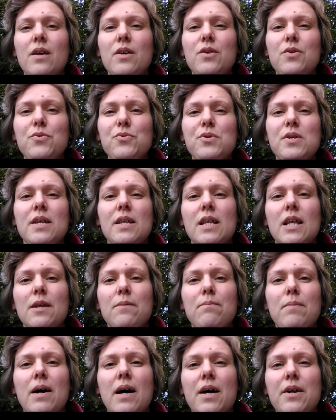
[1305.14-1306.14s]
using that
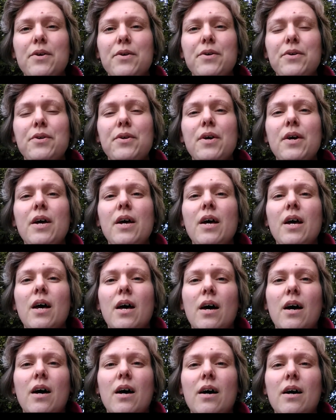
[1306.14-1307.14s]
pattern
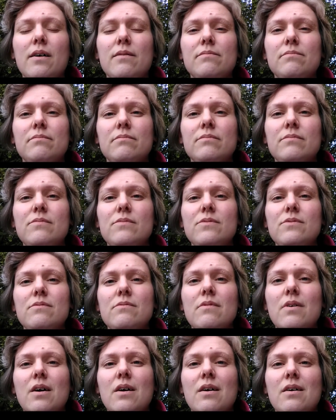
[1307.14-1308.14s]
um,
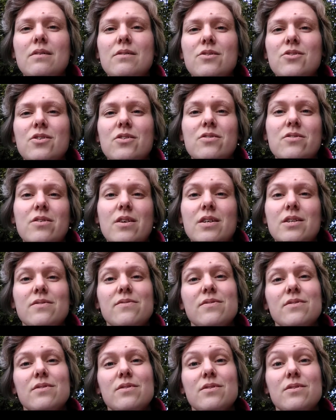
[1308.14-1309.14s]
just as
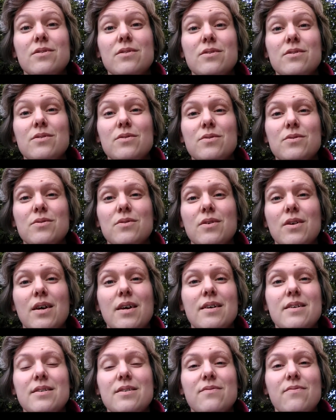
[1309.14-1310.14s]

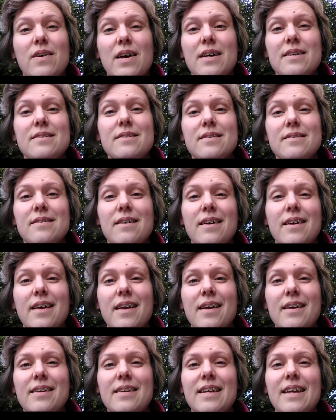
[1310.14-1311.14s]
as fast as I
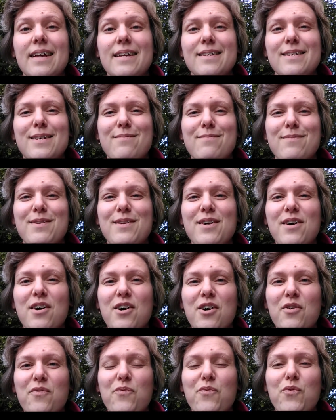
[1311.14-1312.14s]
can get some
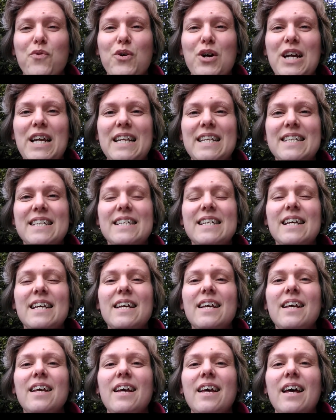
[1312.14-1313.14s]
yarn for it.
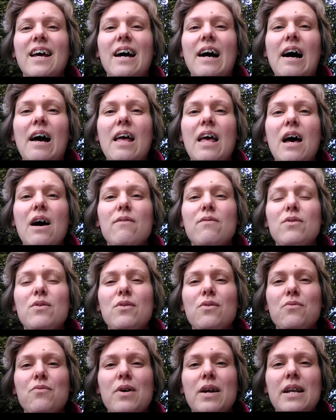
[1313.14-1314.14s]
I have
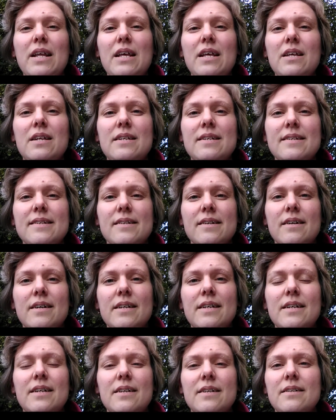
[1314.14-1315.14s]
already
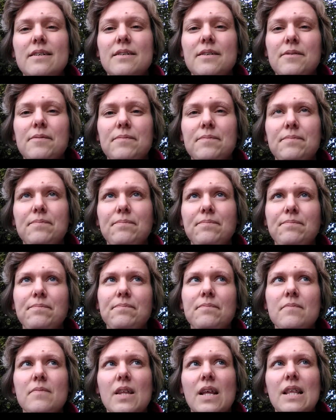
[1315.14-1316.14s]
decided mm,
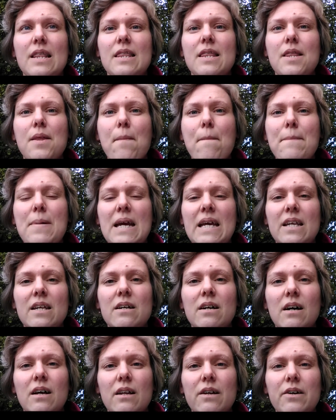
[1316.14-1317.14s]
the main
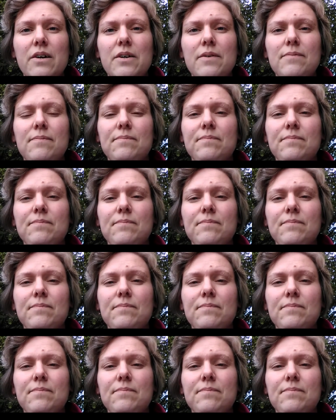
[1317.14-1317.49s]
color.